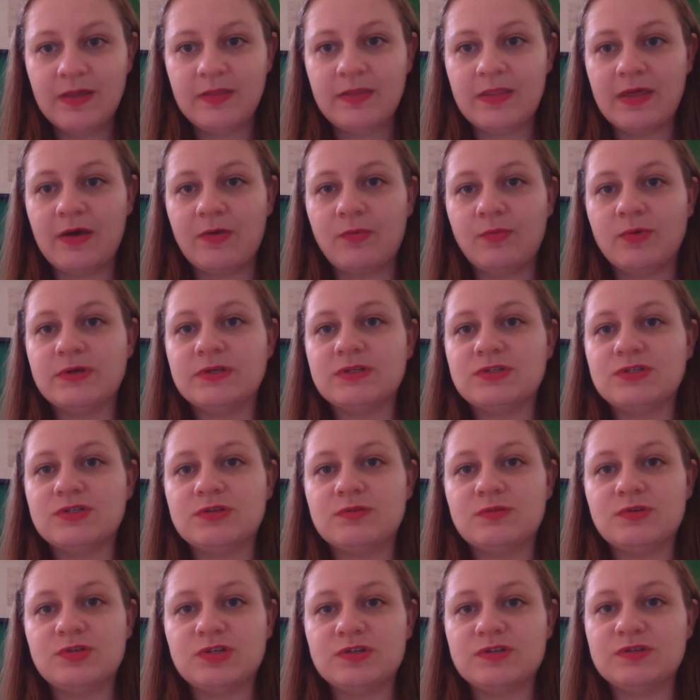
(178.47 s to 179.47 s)
that was
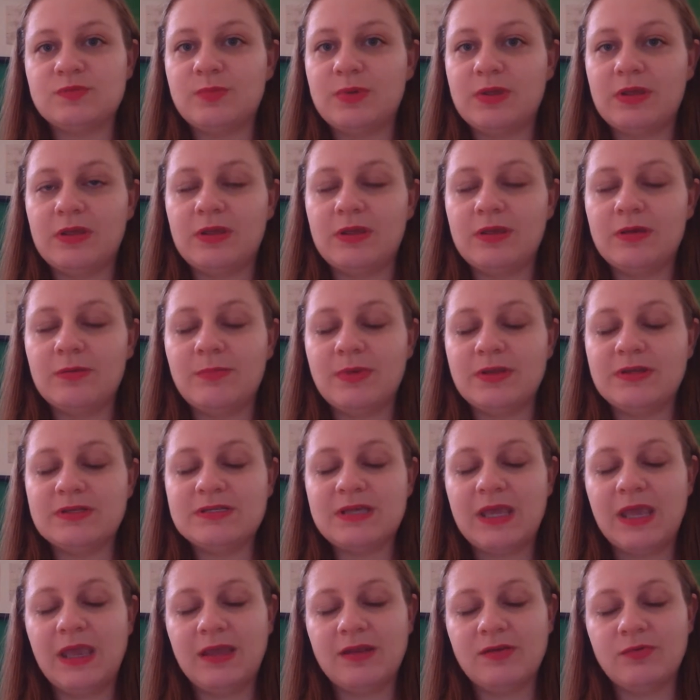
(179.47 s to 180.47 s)
to just be
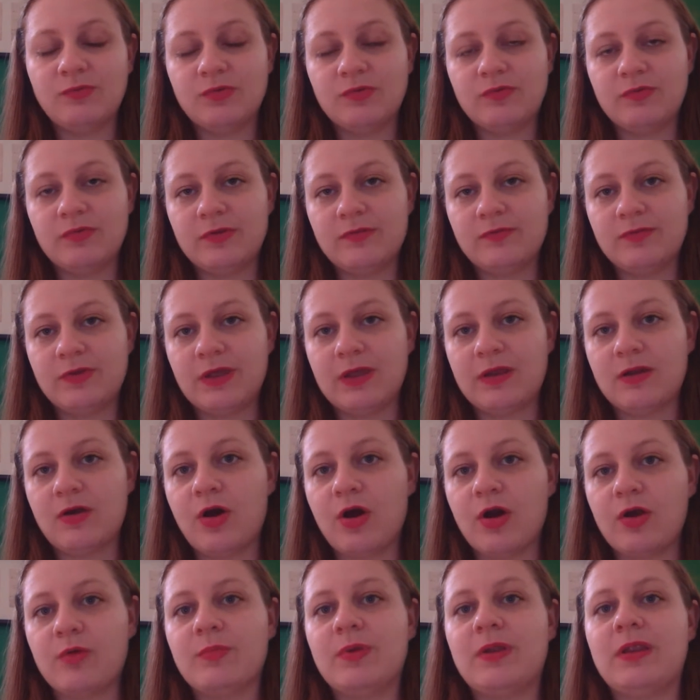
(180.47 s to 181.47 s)
maintained with living in
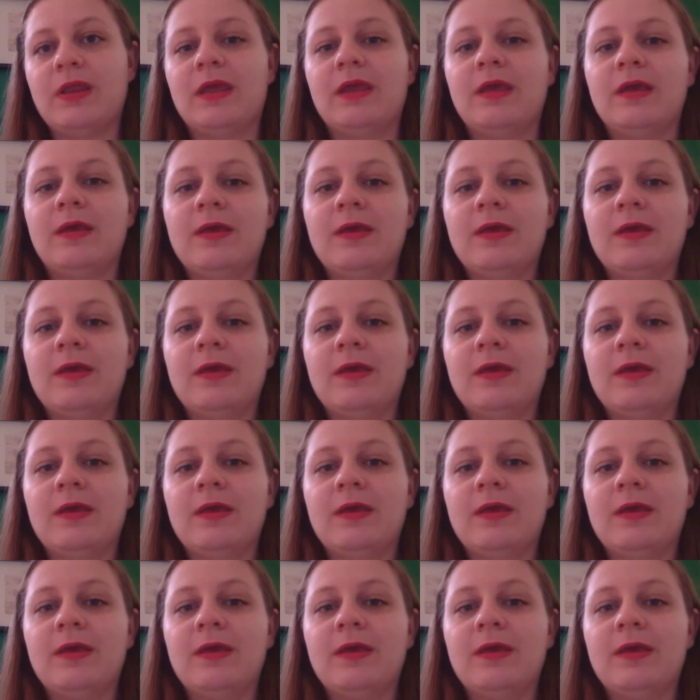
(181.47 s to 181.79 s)
harmony